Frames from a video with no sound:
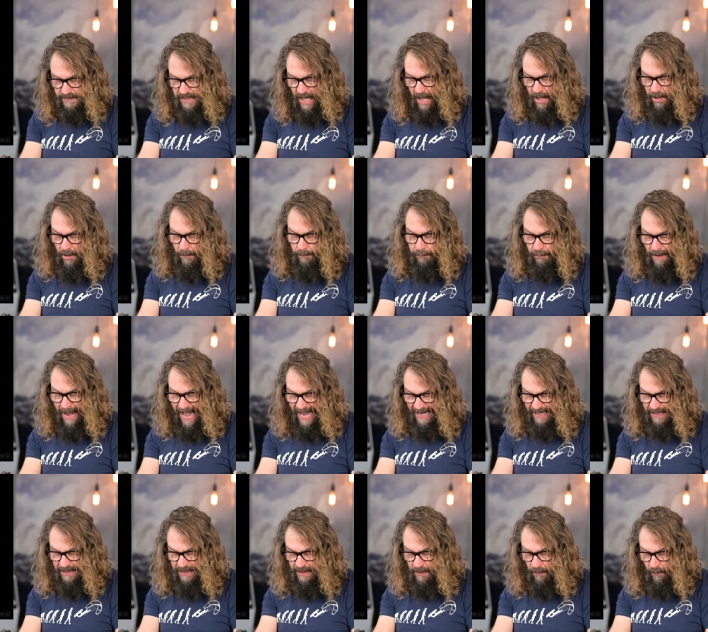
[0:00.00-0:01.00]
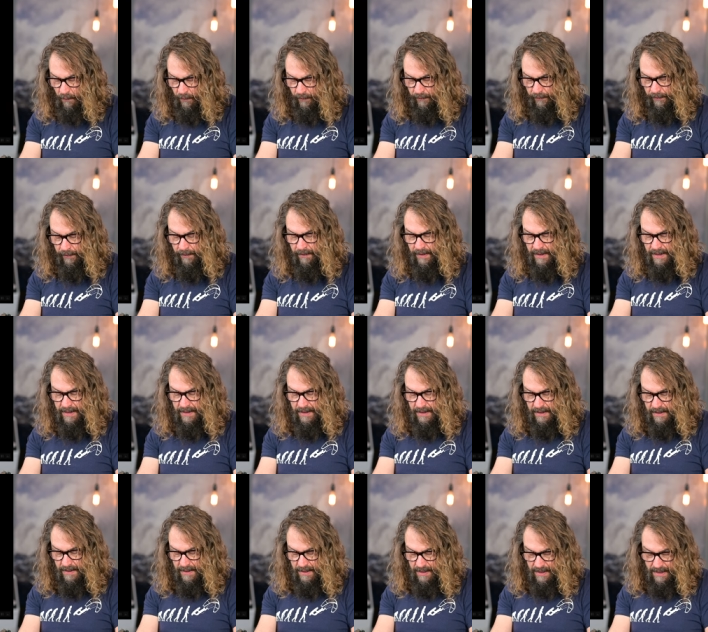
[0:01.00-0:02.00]
auto bracketing order.
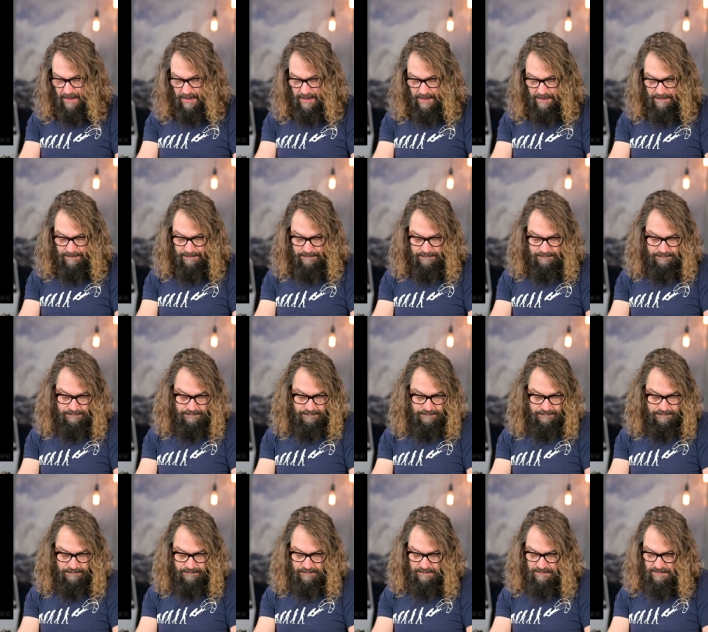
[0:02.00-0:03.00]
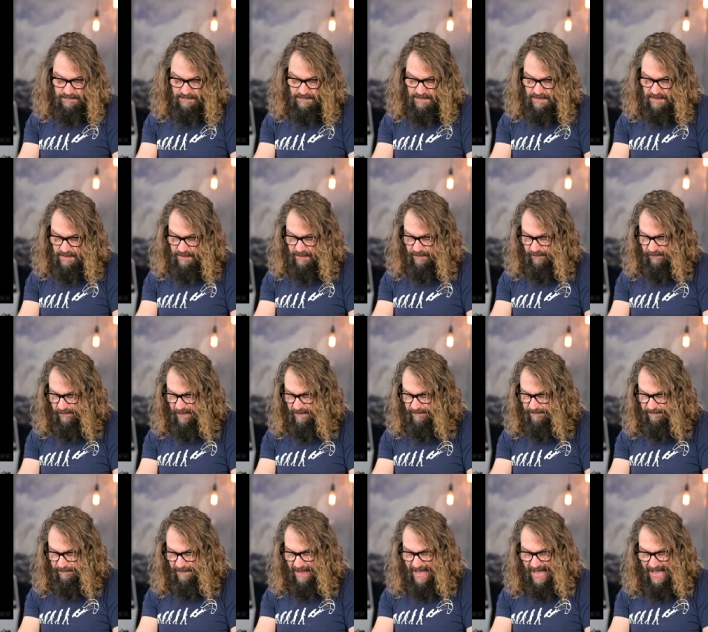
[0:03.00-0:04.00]
Um, you can say
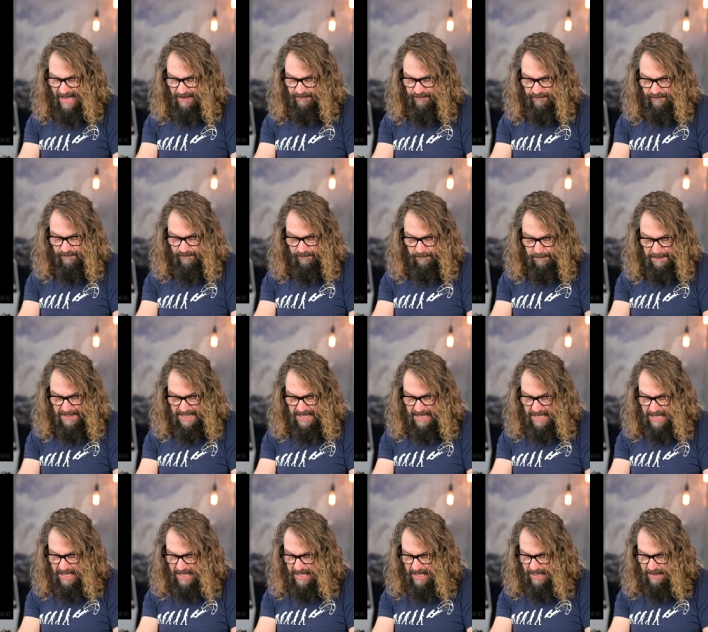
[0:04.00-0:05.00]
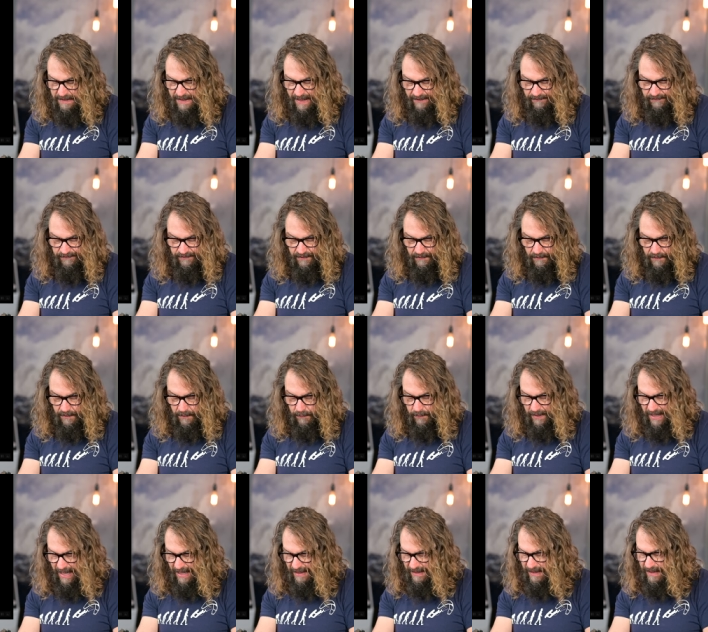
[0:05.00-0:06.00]
flash and speed. That's generally
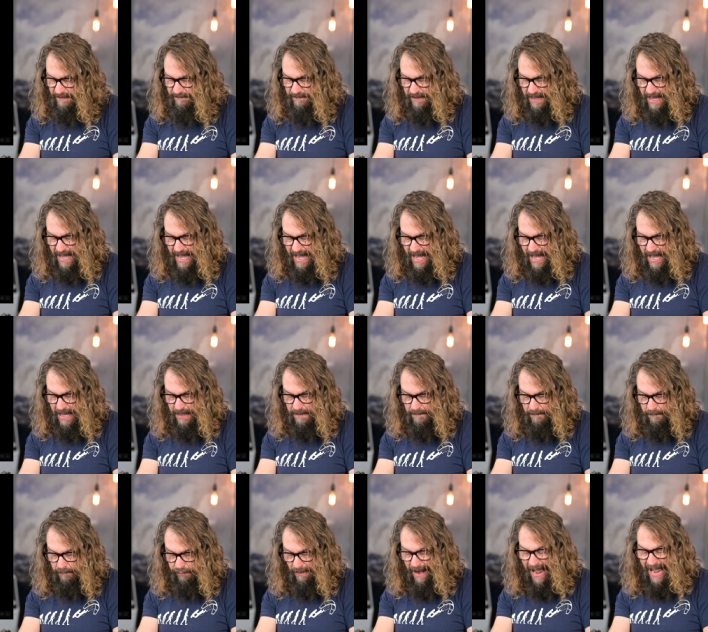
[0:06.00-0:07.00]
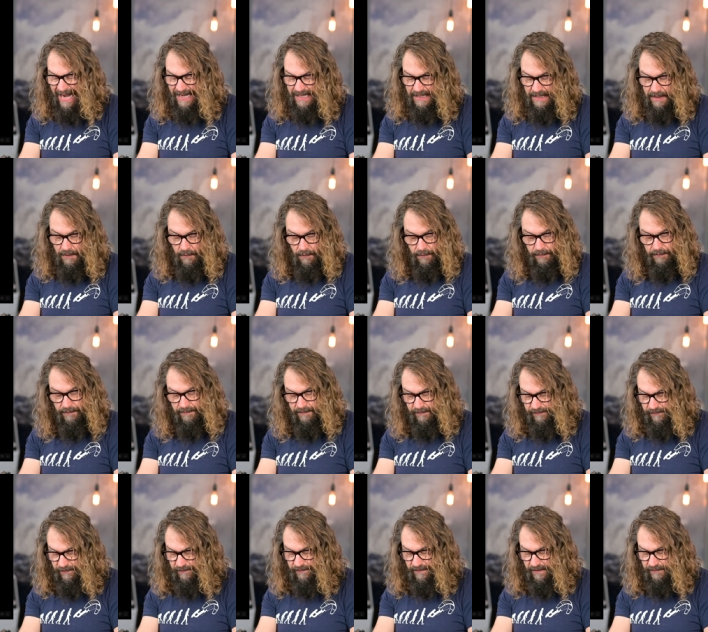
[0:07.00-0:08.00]
what I leave it at. Bracketing order.
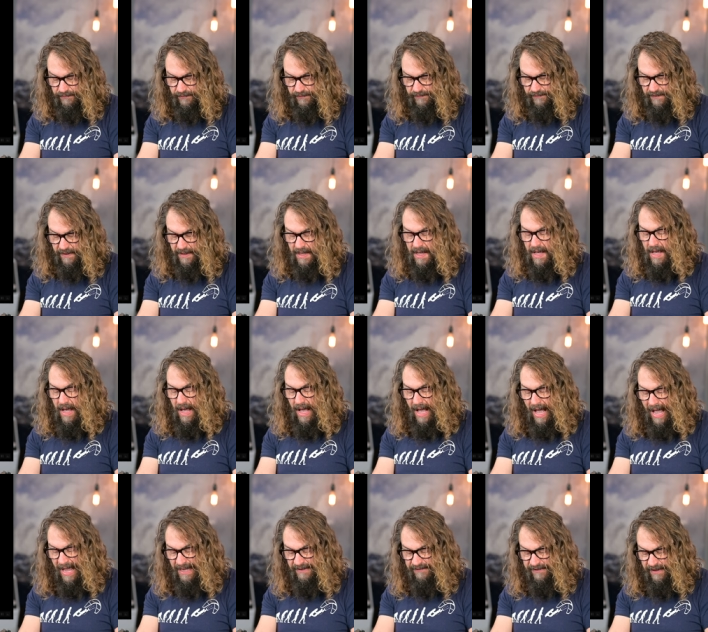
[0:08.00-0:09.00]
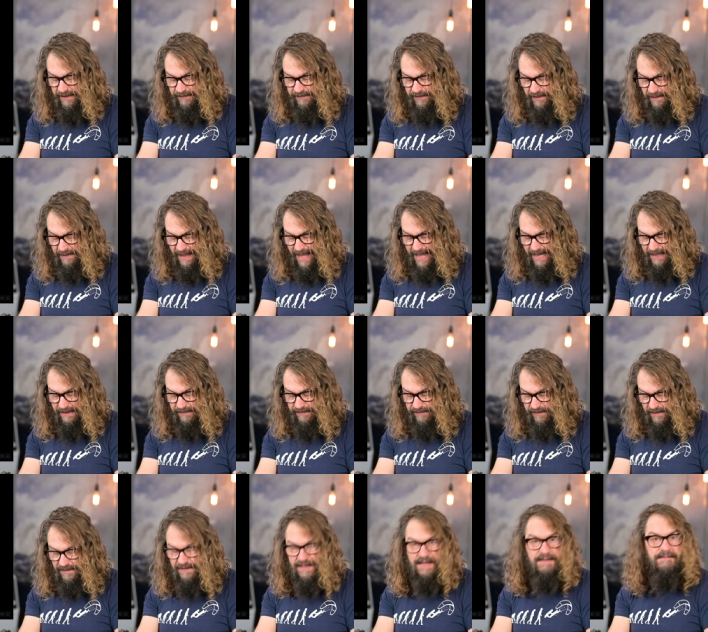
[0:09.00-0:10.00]
This is interesting. I tend to like
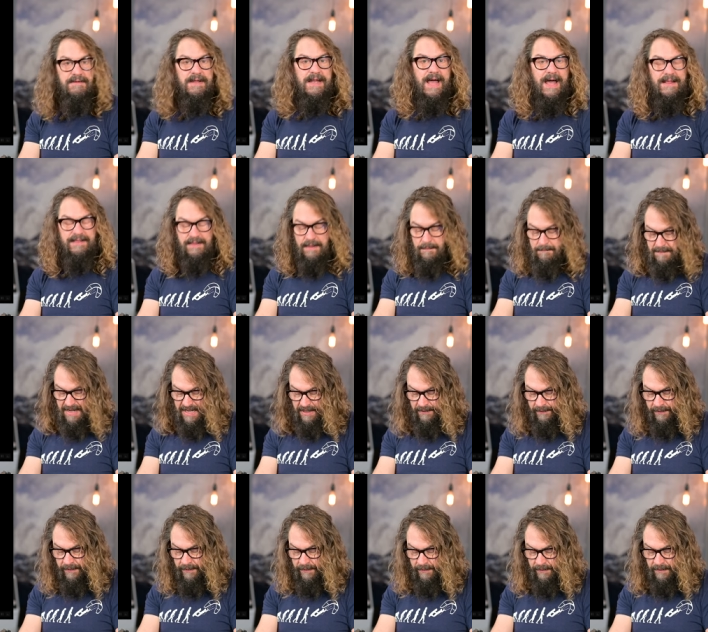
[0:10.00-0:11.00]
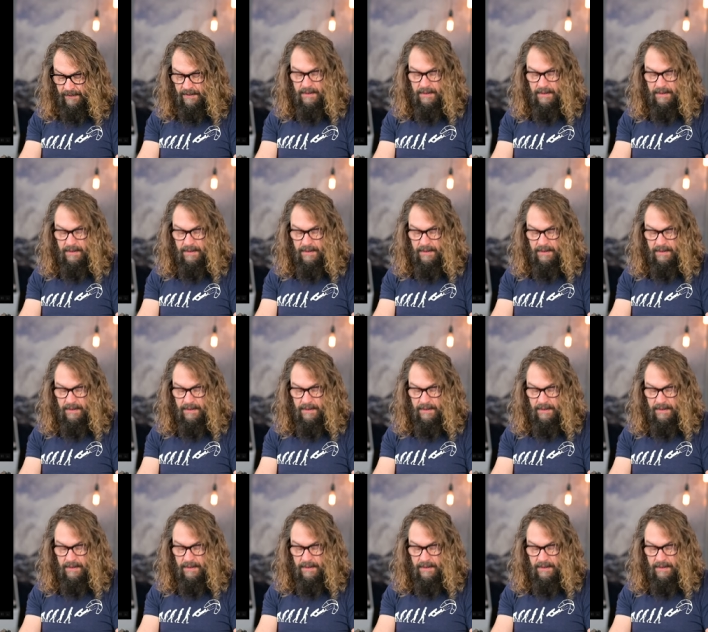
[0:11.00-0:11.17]
to leave it at the meter,